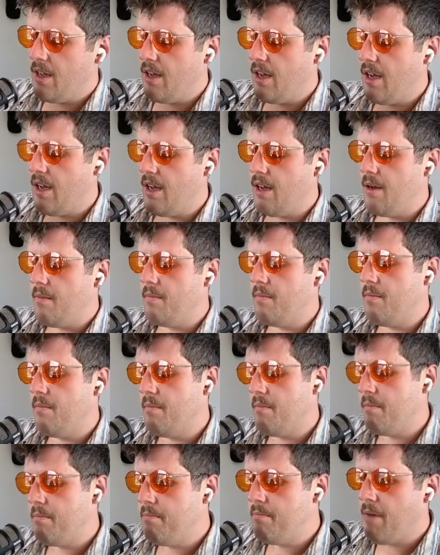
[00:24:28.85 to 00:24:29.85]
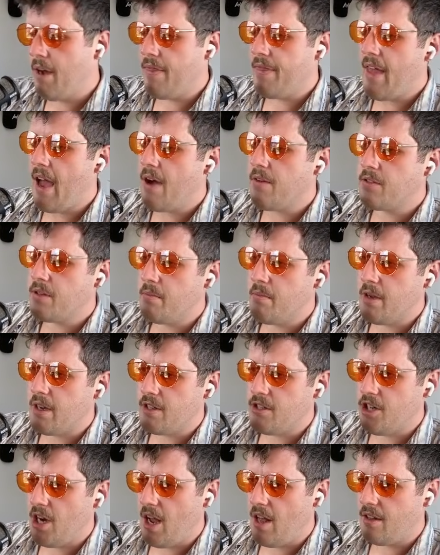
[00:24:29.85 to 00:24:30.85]
but that was a big
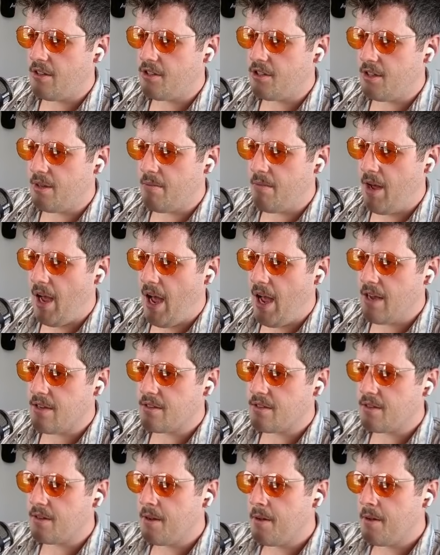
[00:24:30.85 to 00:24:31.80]
challenge in the past.